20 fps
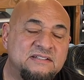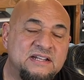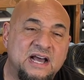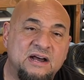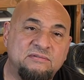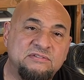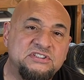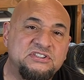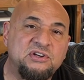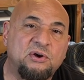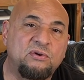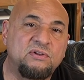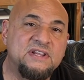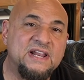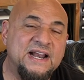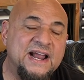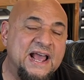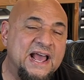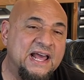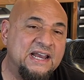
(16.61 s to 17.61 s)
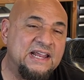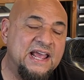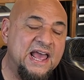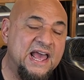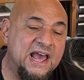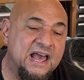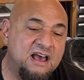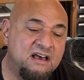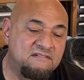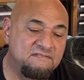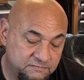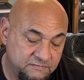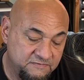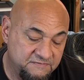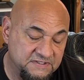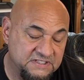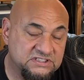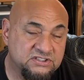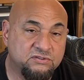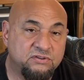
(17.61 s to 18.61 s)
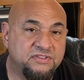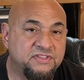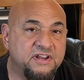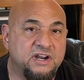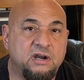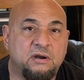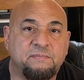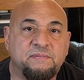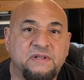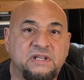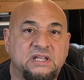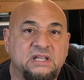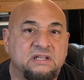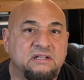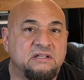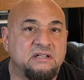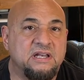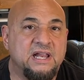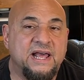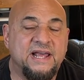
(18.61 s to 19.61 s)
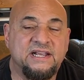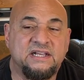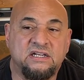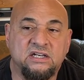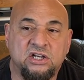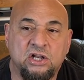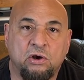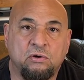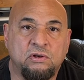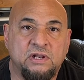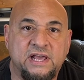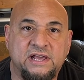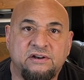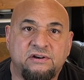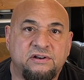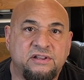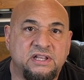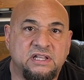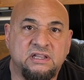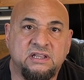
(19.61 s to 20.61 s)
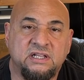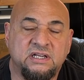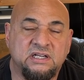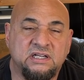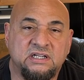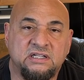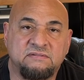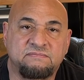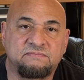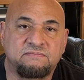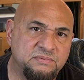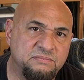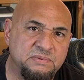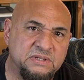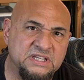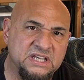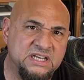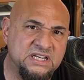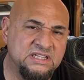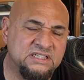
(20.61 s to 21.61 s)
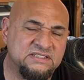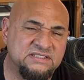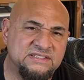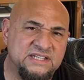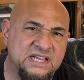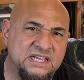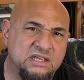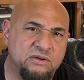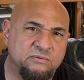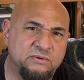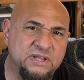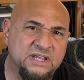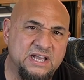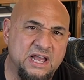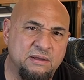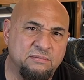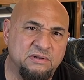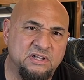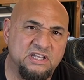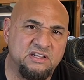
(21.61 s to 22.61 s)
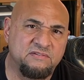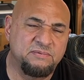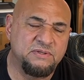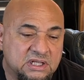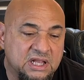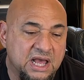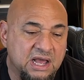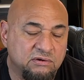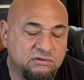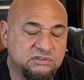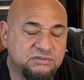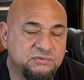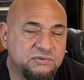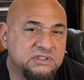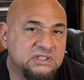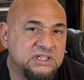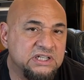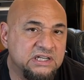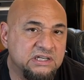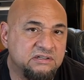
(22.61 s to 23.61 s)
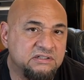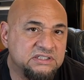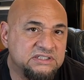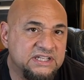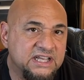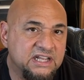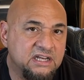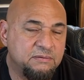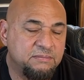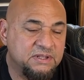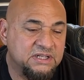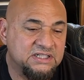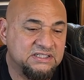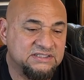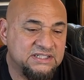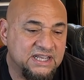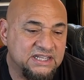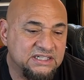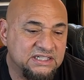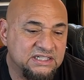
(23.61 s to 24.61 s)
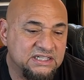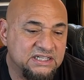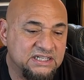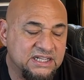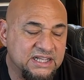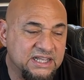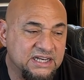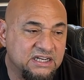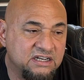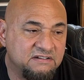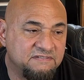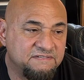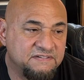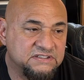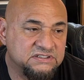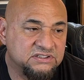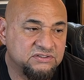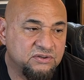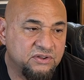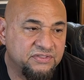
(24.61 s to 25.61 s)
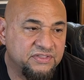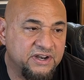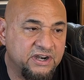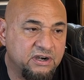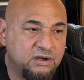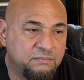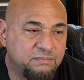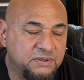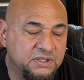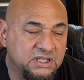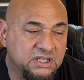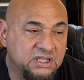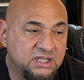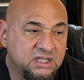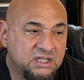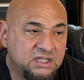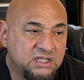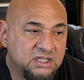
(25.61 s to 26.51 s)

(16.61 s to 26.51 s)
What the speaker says: I was told that I had to have physical therapy like no later than the beginning of the second week, I believe. But I was really irritated because I didn't get into physical therapy.